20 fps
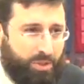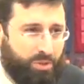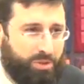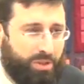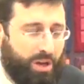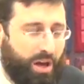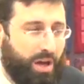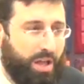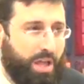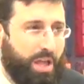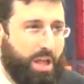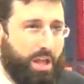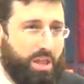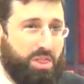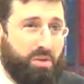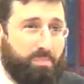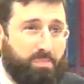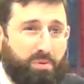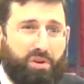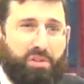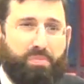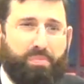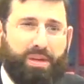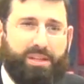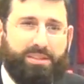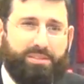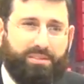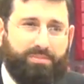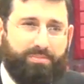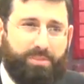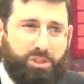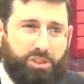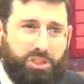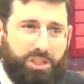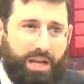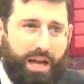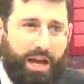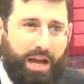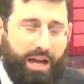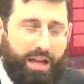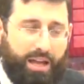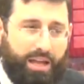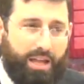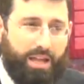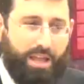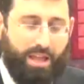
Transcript: Yehuda, the birthplace of Mashiach,